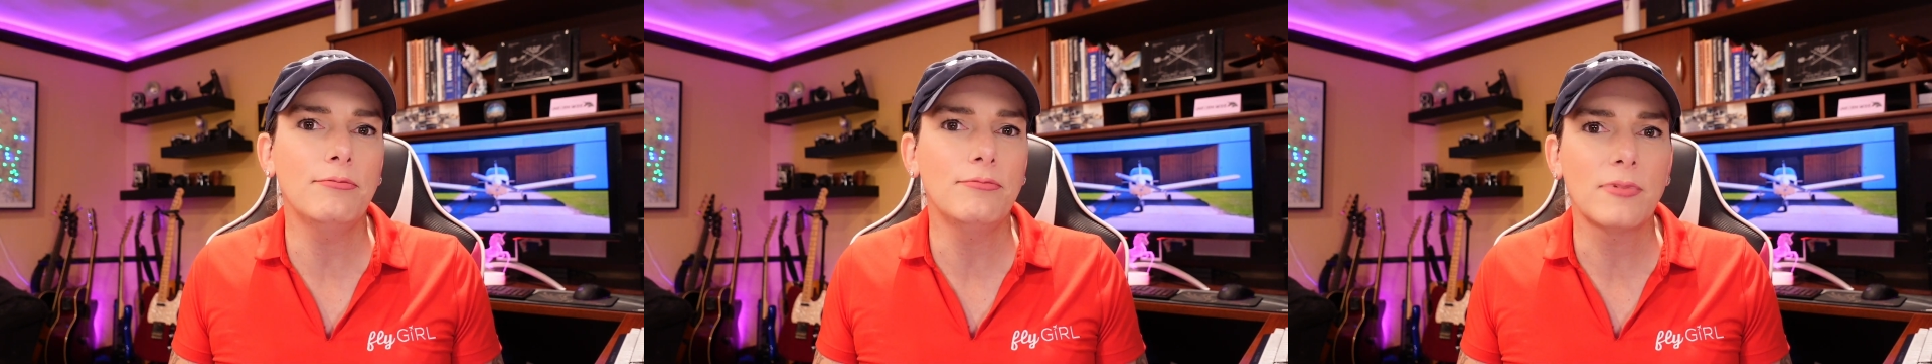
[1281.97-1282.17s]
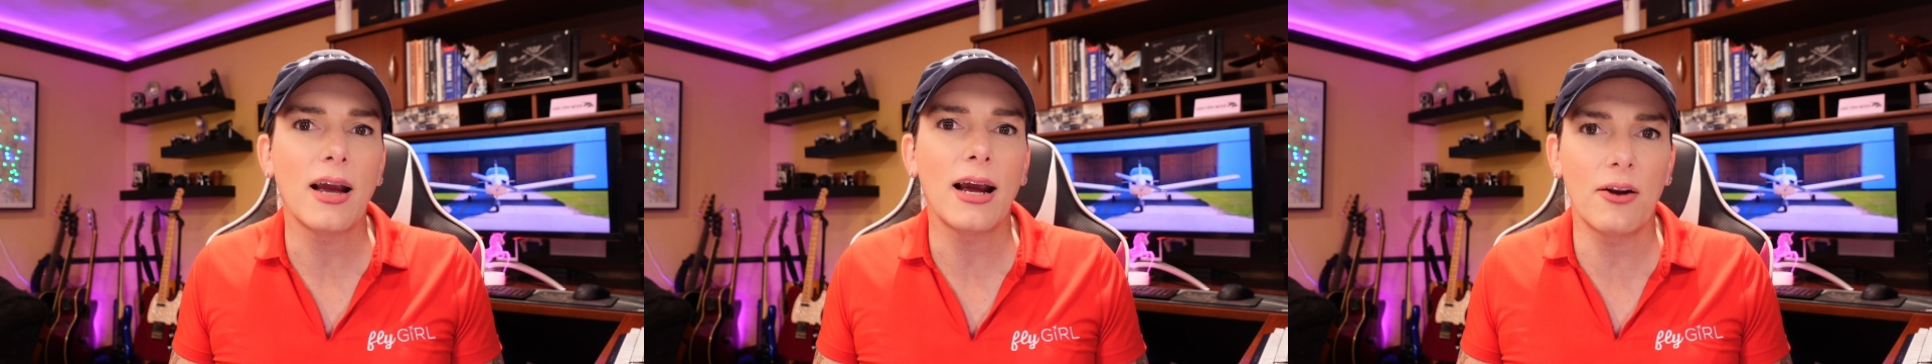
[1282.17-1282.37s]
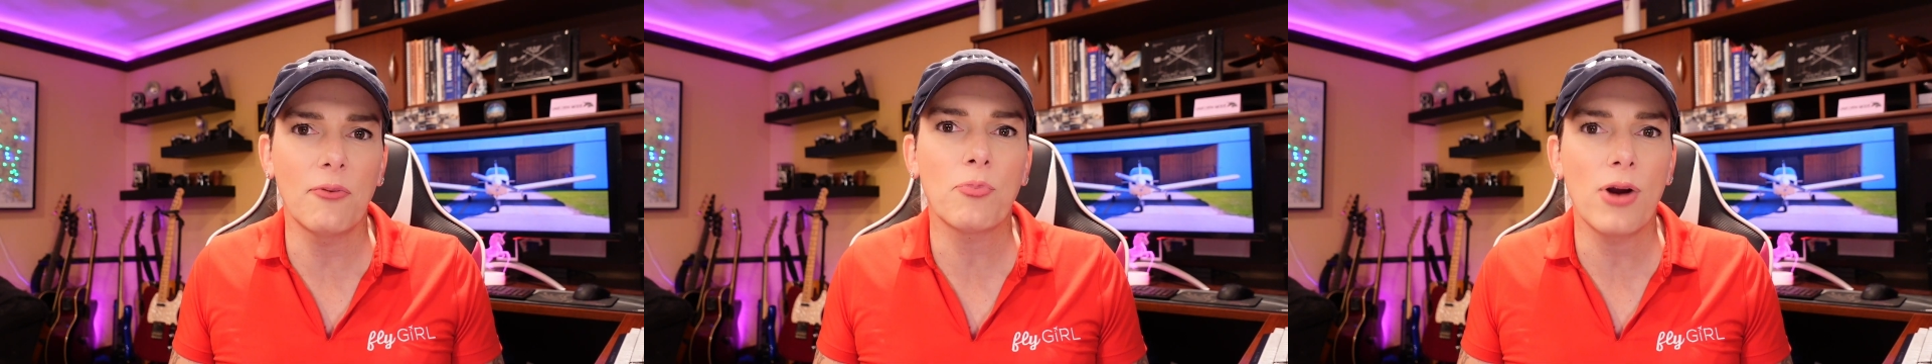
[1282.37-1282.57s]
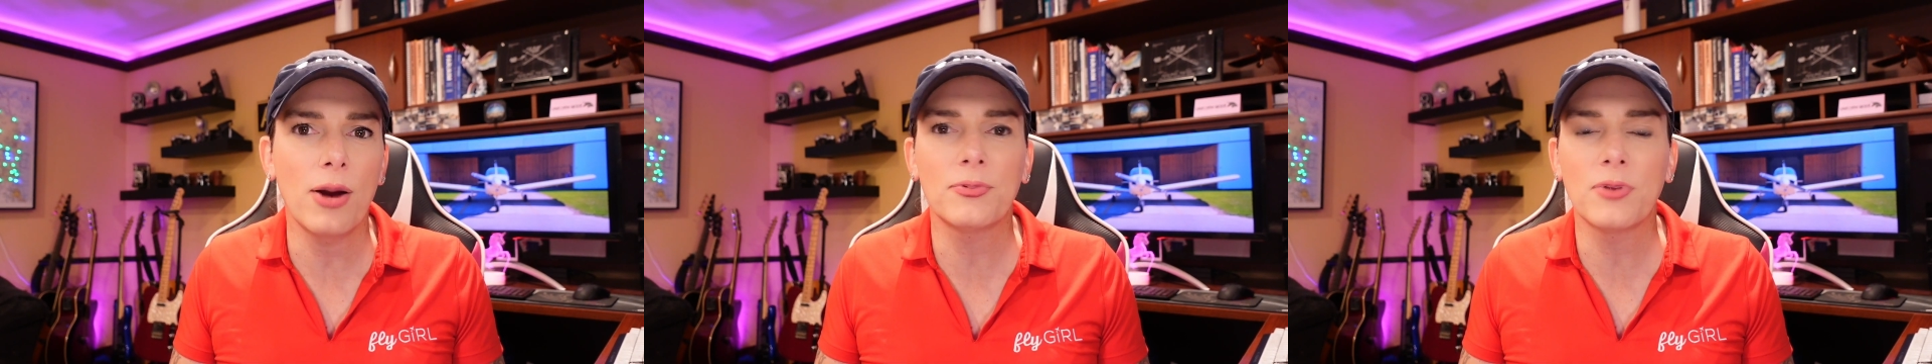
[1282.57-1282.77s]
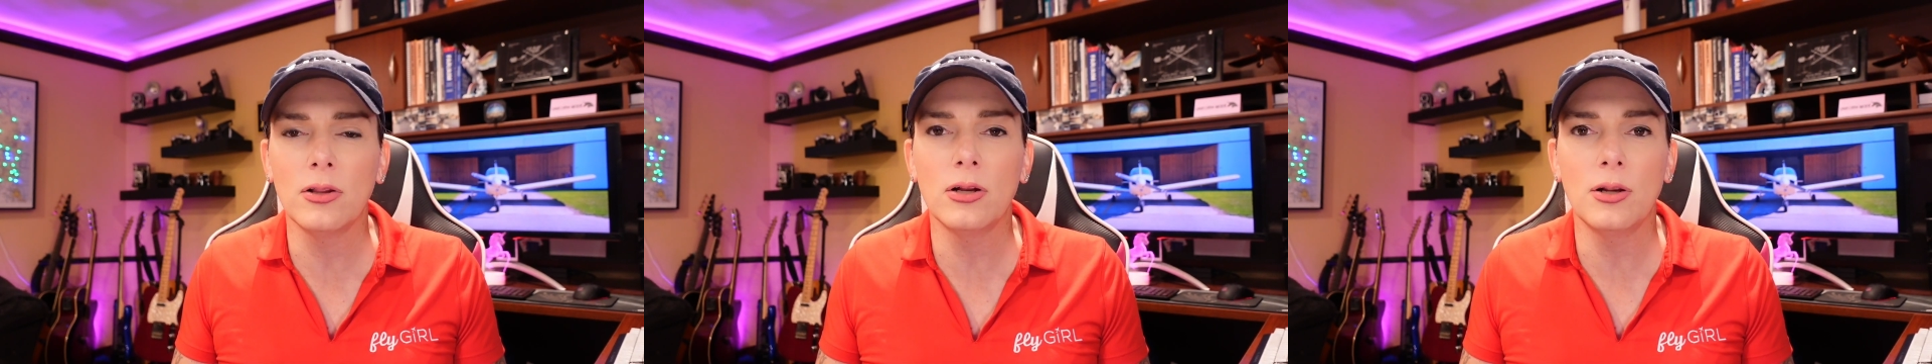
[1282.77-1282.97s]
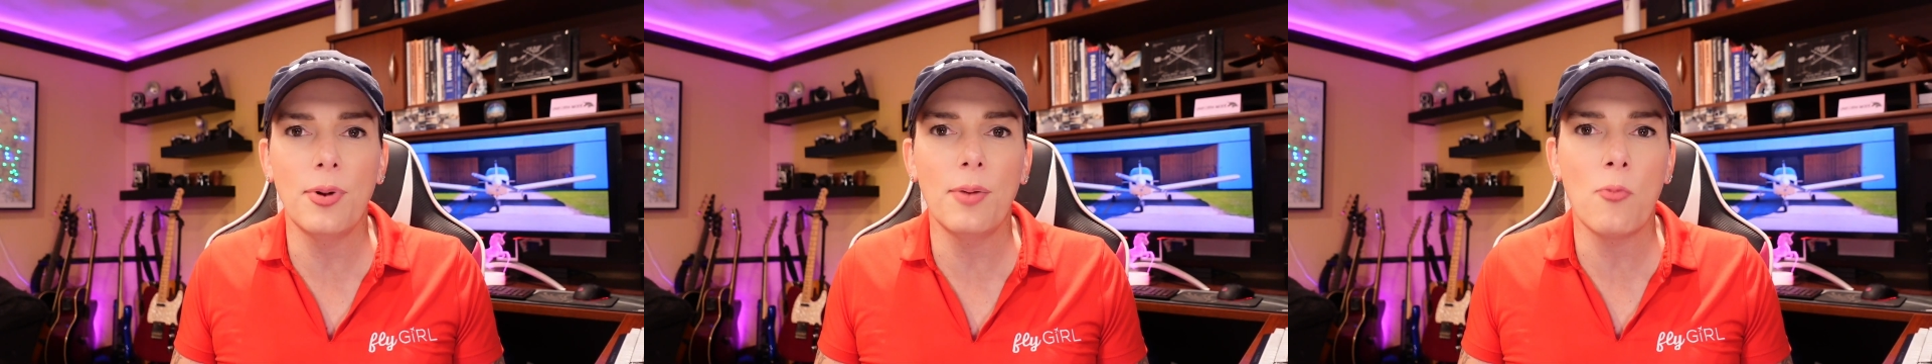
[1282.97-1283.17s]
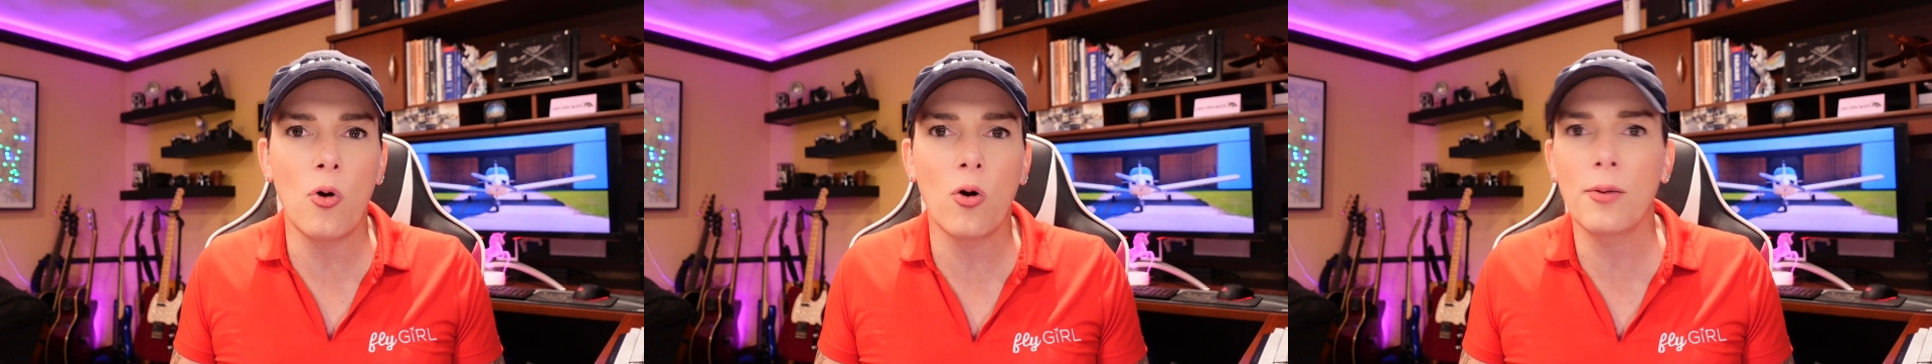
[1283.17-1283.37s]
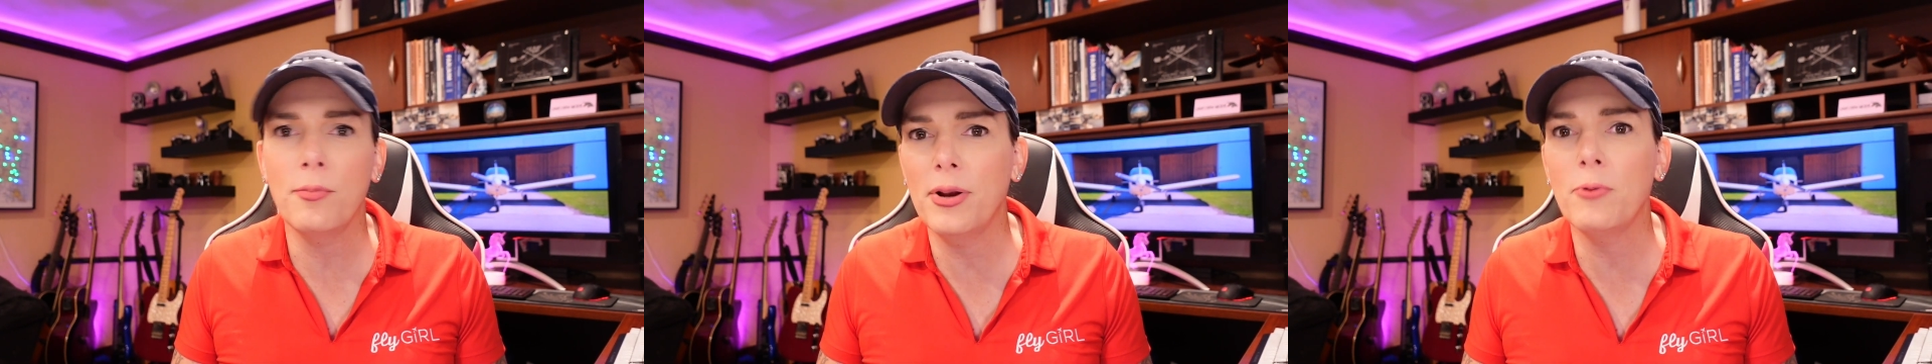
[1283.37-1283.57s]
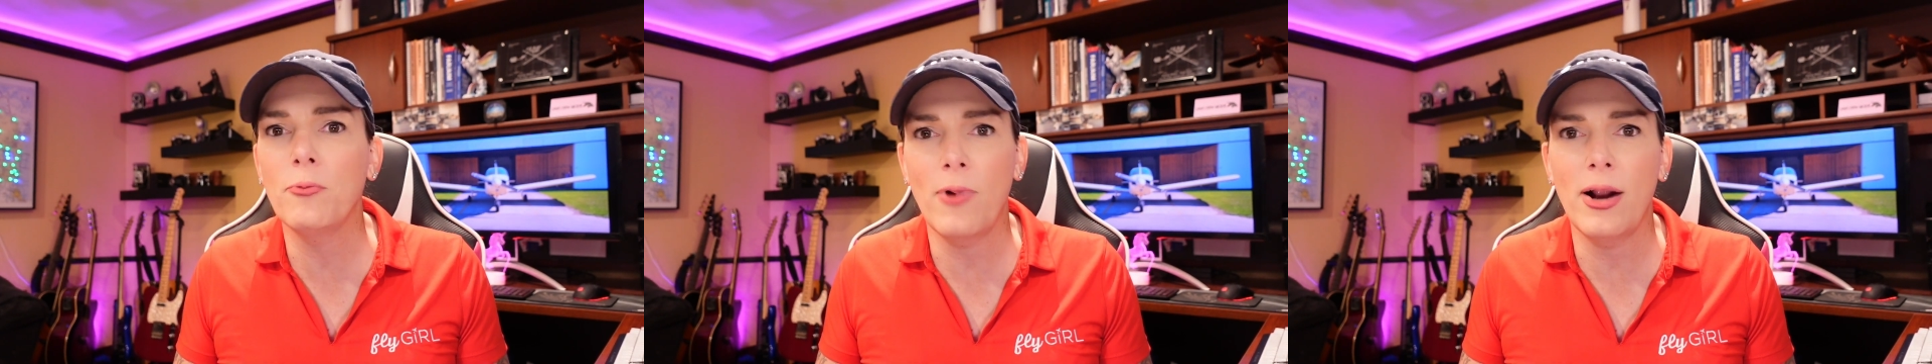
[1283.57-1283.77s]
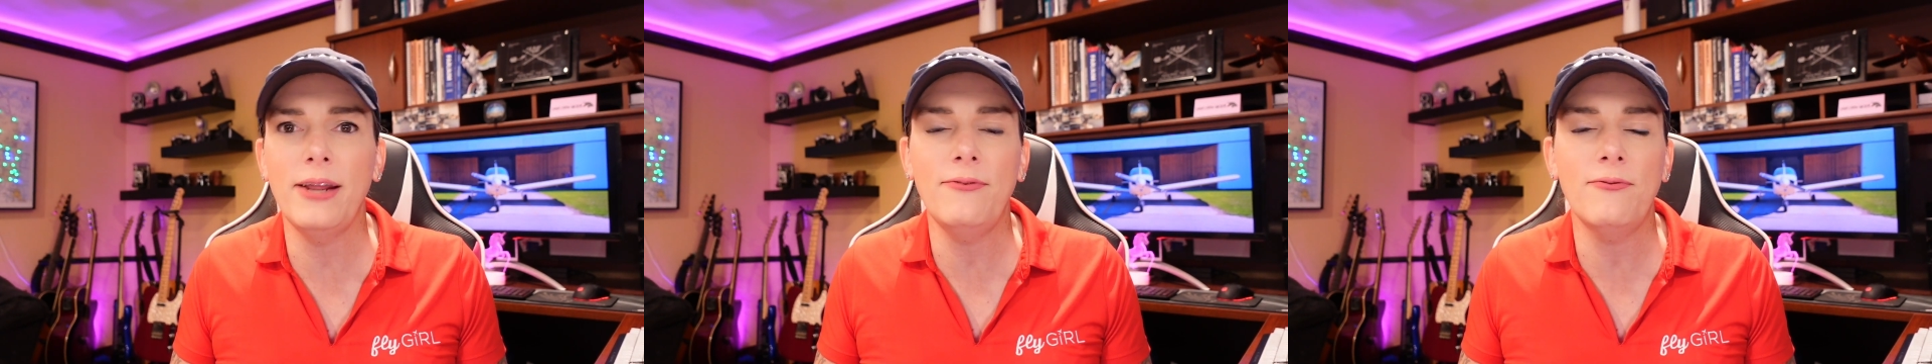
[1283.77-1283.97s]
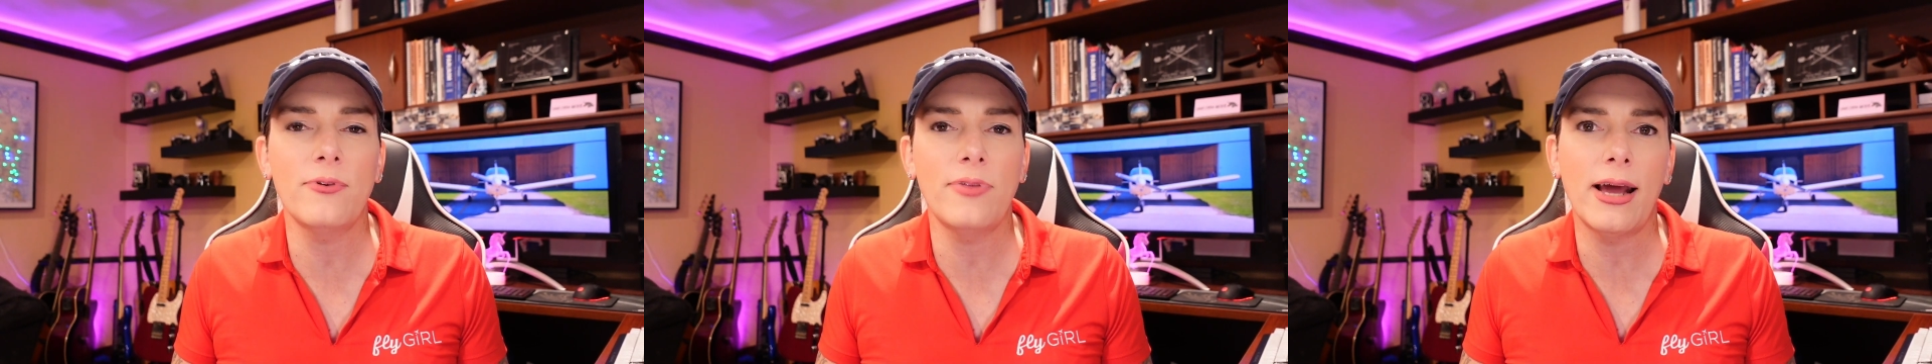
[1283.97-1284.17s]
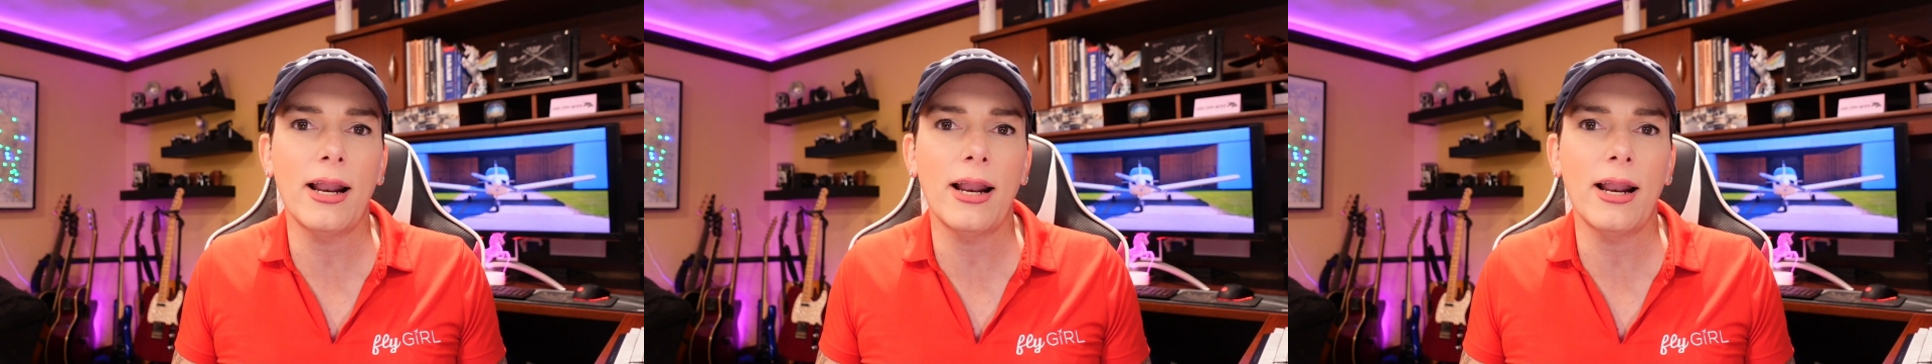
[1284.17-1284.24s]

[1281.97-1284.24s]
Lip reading: kind of prepped a little bit more and been ready for that.